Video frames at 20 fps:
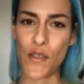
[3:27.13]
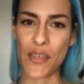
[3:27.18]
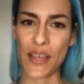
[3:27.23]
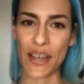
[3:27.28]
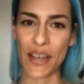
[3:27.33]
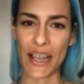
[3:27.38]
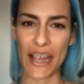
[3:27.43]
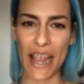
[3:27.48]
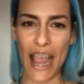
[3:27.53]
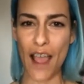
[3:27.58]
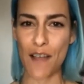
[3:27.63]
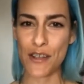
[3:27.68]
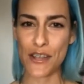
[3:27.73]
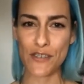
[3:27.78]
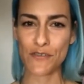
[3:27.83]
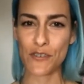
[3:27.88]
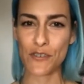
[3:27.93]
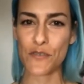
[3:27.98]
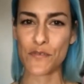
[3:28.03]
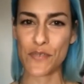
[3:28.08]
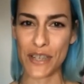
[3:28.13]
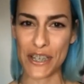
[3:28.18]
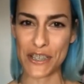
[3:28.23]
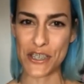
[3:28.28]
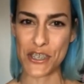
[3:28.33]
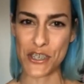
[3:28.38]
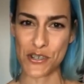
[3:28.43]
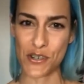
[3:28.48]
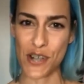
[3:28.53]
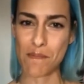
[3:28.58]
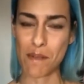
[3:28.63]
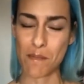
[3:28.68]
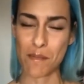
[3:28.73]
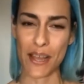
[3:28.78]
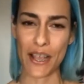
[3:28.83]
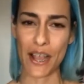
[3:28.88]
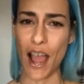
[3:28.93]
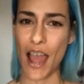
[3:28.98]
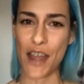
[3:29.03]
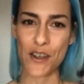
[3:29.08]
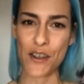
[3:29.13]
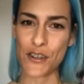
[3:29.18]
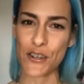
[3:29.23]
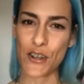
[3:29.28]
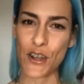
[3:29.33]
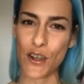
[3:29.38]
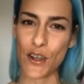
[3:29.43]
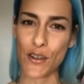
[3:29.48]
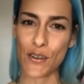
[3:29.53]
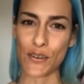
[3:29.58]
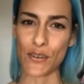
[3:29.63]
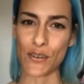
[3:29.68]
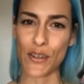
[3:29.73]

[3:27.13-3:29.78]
They're like, "How are you fulfilling this dream?" I'm like, "I don't know."